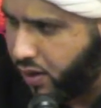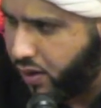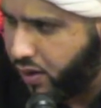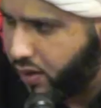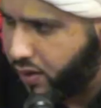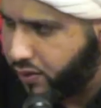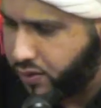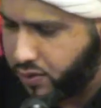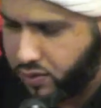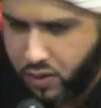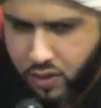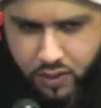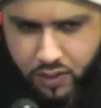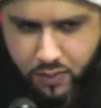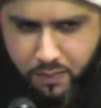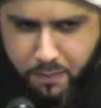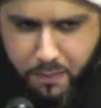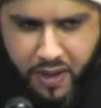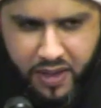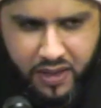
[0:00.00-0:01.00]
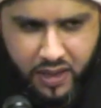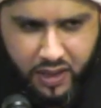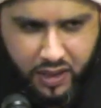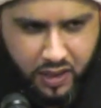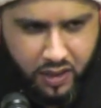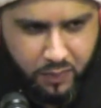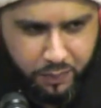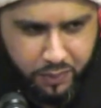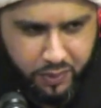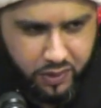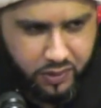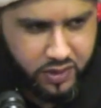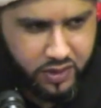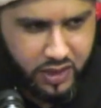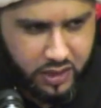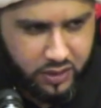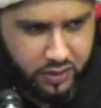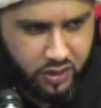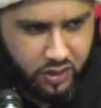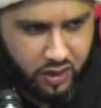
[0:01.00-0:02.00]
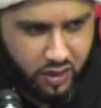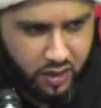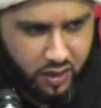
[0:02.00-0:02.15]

is not a medical procedure.